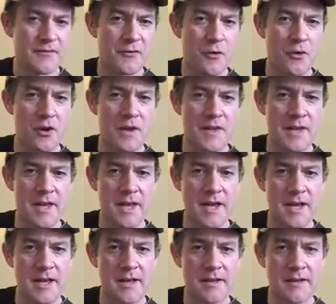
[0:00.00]
4 on the
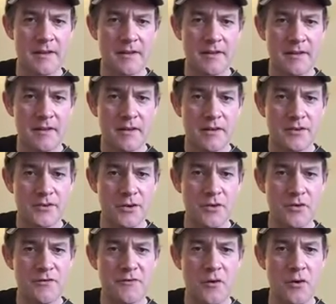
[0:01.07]
A,
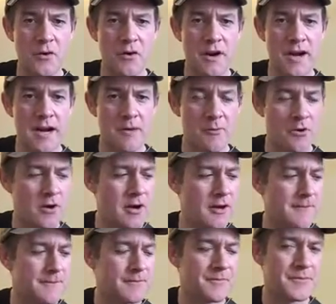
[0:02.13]
2, 4, hammer
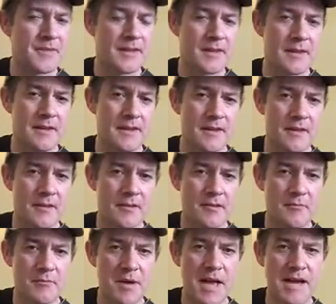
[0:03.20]
on,
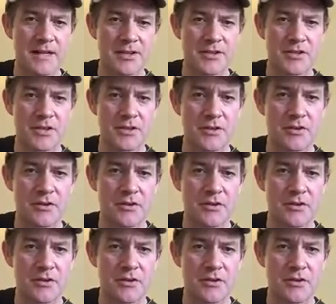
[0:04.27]
back to 2.